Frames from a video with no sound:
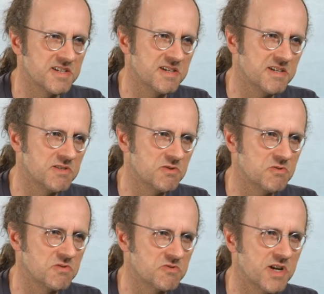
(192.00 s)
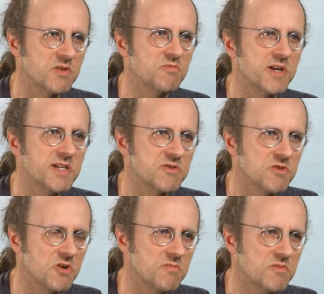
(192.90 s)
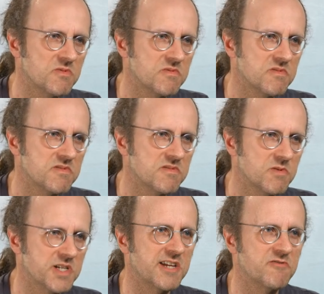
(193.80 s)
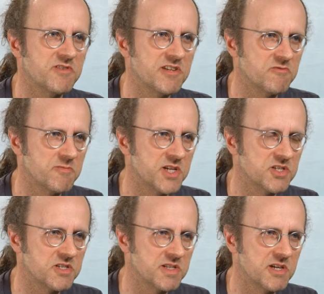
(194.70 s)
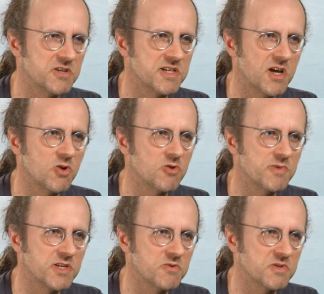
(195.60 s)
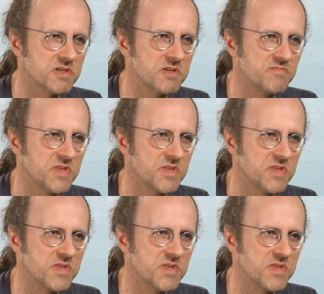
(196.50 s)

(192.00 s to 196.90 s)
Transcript: and you try to brainstorm what kind of information is there and how could we use it.